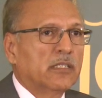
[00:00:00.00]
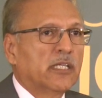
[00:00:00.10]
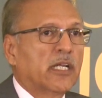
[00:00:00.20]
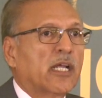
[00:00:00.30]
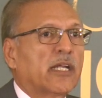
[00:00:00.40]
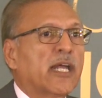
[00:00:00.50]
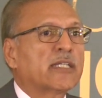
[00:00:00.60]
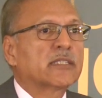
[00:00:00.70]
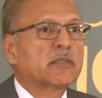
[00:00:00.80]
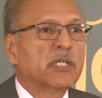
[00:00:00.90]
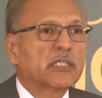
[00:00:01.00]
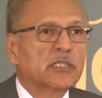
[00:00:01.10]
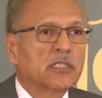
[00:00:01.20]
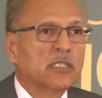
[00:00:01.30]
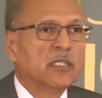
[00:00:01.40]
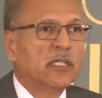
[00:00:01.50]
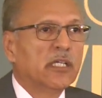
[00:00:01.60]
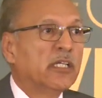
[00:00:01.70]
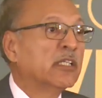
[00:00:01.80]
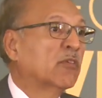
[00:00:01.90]
There are estimates
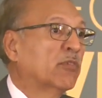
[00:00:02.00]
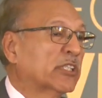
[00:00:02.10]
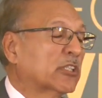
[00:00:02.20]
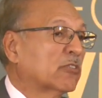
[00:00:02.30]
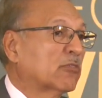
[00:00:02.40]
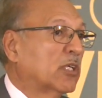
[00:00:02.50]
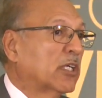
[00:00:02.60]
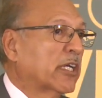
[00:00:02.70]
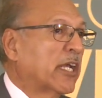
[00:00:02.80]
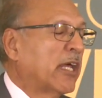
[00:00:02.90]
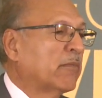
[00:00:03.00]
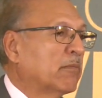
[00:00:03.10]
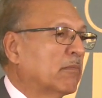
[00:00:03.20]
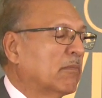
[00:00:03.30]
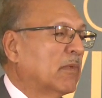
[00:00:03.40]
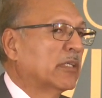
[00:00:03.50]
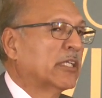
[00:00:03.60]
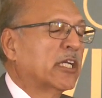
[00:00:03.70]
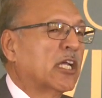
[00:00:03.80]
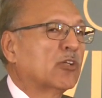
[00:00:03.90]
in the Western world, and I'm, uh,
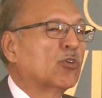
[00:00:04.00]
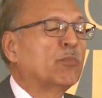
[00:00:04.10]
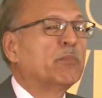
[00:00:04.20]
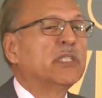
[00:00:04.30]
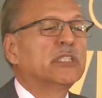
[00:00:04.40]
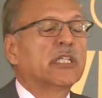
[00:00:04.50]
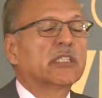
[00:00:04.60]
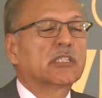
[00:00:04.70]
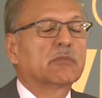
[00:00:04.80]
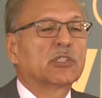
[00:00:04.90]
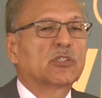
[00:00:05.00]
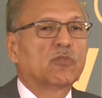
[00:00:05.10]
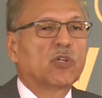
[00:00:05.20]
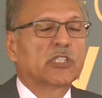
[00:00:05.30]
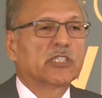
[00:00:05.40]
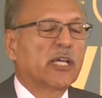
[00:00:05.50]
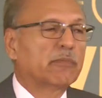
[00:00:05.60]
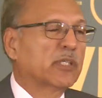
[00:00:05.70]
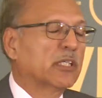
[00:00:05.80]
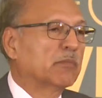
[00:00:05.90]
there are no major estimates of what is
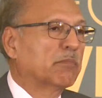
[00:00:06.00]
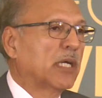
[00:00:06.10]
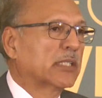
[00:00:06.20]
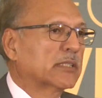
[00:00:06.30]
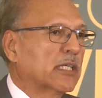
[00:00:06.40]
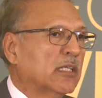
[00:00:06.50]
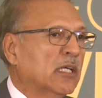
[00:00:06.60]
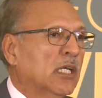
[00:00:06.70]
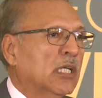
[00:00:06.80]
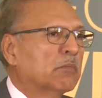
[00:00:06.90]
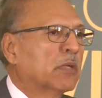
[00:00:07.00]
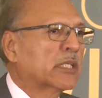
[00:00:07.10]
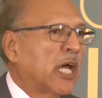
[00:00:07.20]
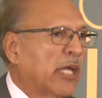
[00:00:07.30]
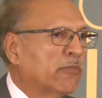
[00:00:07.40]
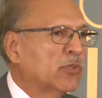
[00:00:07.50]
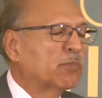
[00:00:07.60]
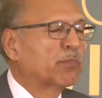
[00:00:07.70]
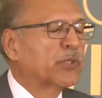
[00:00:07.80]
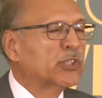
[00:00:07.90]
happening in Pakistan, but I
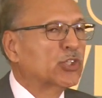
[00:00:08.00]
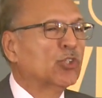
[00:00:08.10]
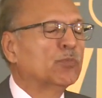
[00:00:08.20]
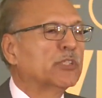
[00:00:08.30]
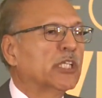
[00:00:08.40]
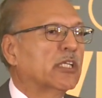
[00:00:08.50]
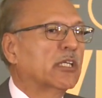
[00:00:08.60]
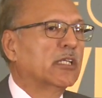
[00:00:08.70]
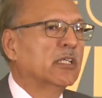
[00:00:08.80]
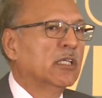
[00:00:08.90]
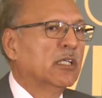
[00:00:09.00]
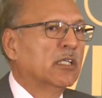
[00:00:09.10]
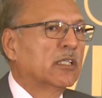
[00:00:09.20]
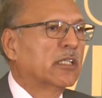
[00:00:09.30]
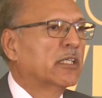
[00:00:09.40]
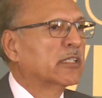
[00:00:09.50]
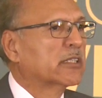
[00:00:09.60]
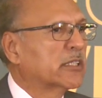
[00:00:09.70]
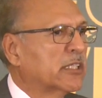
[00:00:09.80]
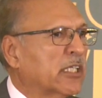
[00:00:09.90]
would presume generally that
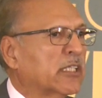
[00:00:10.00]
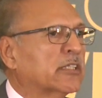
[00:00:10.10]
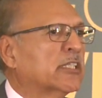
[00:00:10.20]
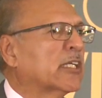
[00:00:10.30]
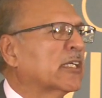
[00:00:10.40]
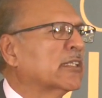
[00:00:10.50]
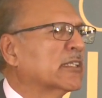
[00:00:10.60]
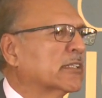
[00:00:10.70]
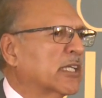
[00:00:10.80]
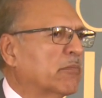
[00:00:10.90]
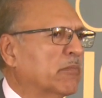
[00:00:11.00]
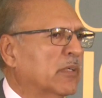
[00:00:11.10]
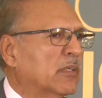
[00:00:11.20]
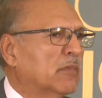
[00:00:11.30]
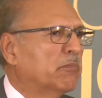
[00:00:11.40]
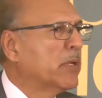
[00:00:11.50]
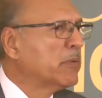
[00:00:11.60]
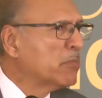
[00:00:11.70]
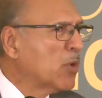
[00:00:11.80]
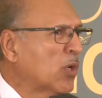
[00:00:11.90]
they're generally the same
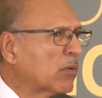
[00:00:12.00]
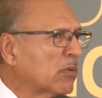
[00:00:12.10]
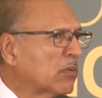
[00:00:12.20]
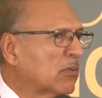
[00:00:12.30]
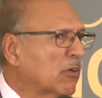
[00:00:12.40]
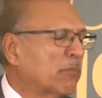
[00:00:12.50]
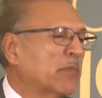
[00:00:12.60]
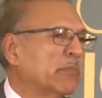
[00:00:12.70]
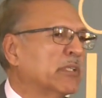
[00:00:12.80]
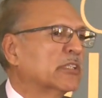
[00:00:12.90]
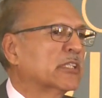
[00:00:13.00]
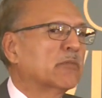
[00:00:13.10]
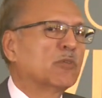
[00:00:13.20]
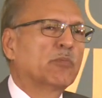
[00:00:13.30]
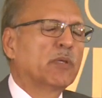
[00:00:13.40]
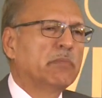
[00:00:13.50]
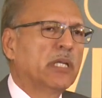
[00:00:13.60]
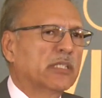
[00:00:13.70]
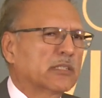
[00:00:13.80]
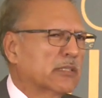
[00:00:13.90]
maybe more, or maybe the same, or maybe
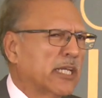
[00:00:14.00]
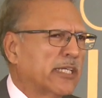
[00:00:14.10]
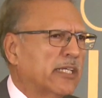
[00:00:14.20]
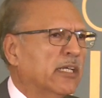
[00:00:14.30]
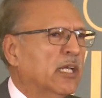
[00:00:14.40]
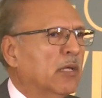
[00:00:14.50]
less slightly.